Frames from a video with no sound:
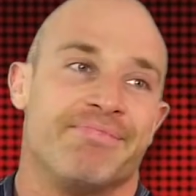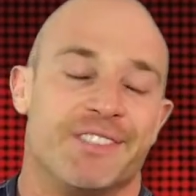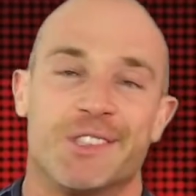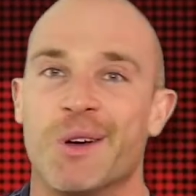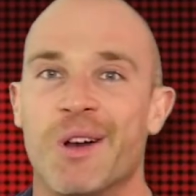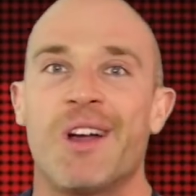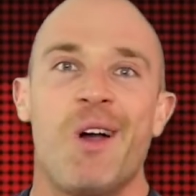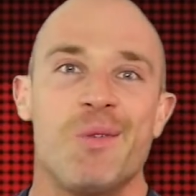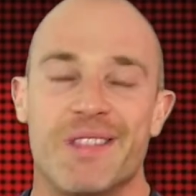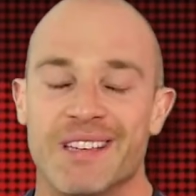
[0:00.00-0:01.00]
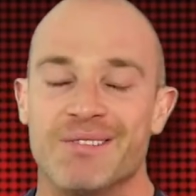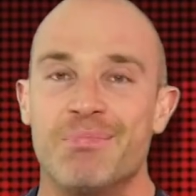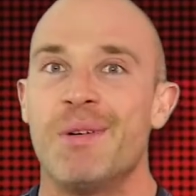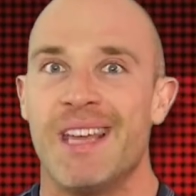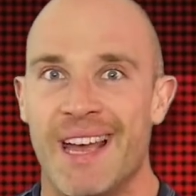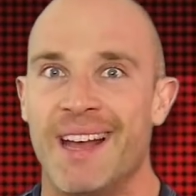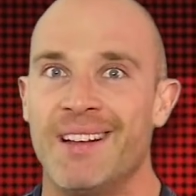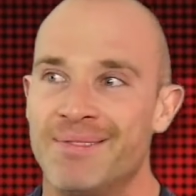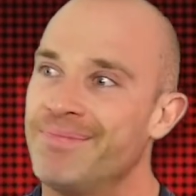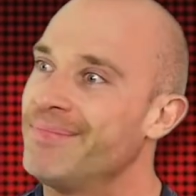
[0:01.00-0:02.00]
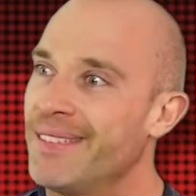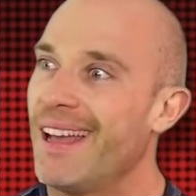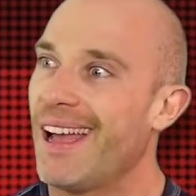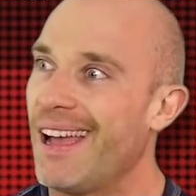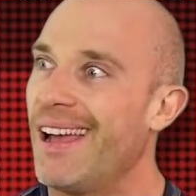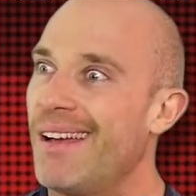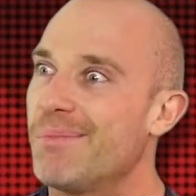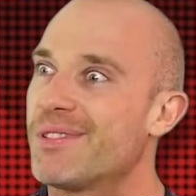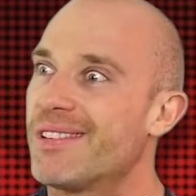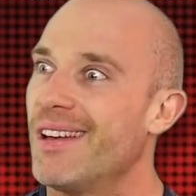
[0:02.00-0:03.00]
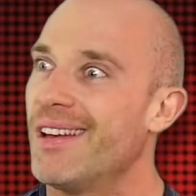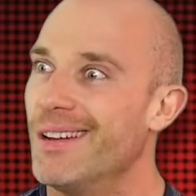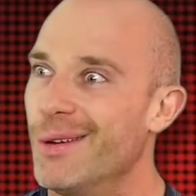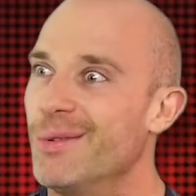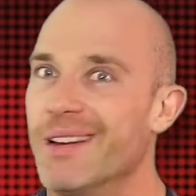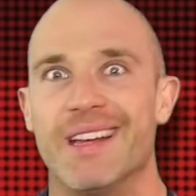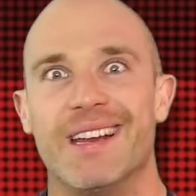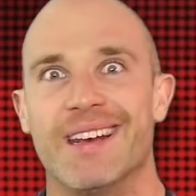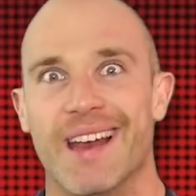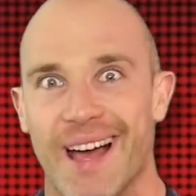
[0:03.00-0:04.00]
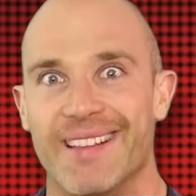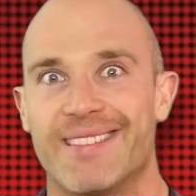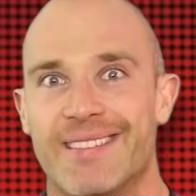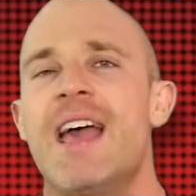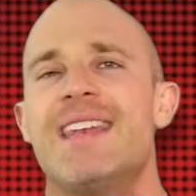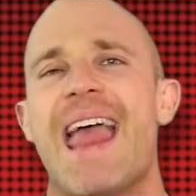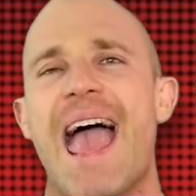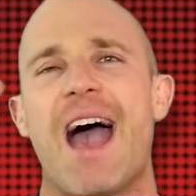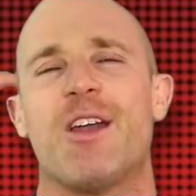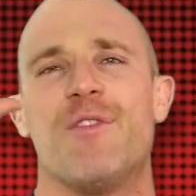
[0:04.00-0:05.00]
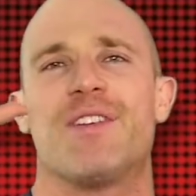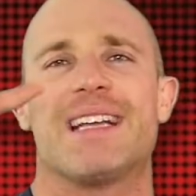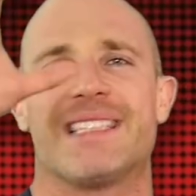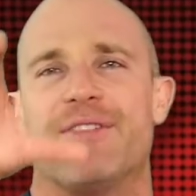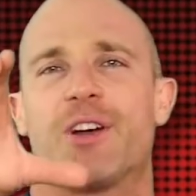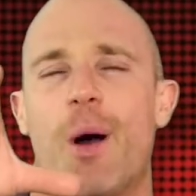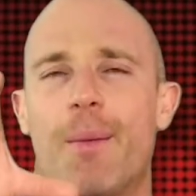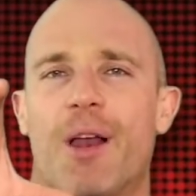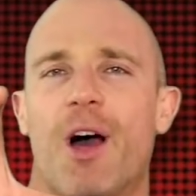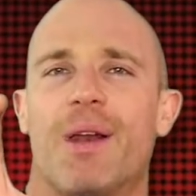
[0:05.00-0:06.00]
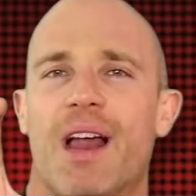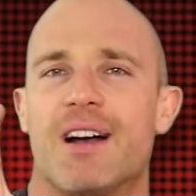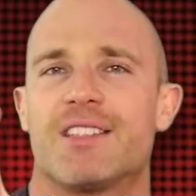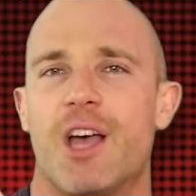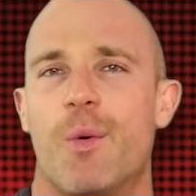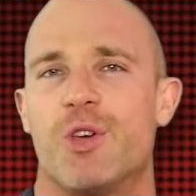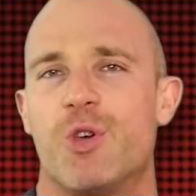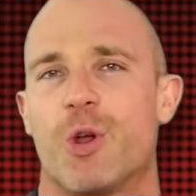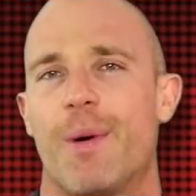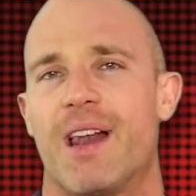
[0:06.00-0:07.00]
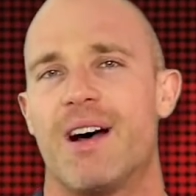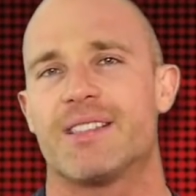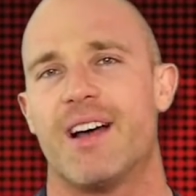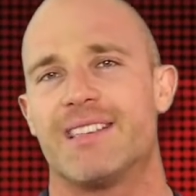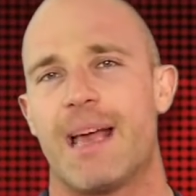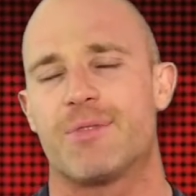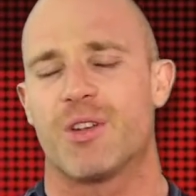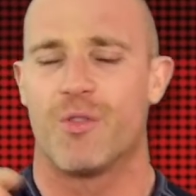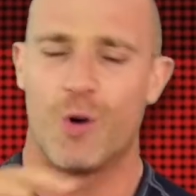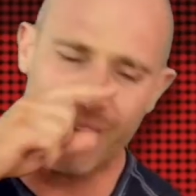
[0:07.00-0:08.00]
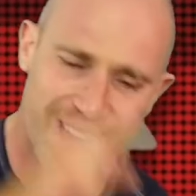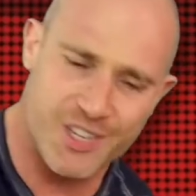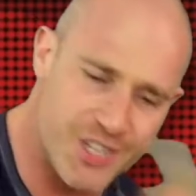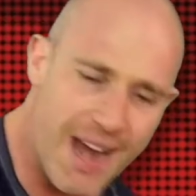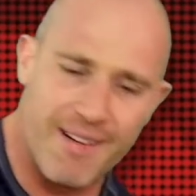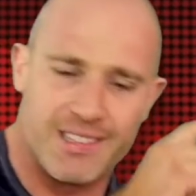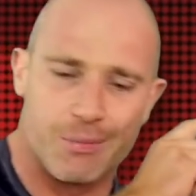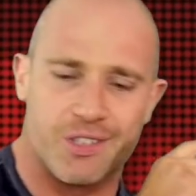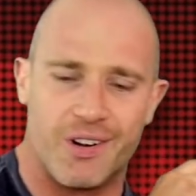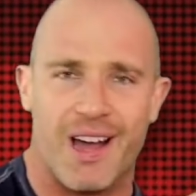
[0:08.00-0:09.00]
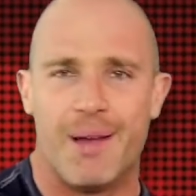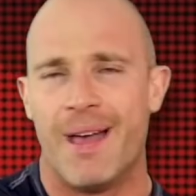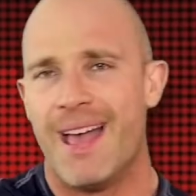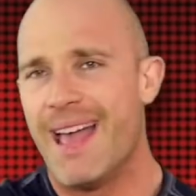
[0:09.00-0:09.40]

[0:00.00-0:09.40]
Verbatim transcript: Just gotta go with it. But yeah, absolutely nuts. Now, don't forget to leave a comment below and let us know what you thought about last night's episode of Raw. Like, share, and subscribe.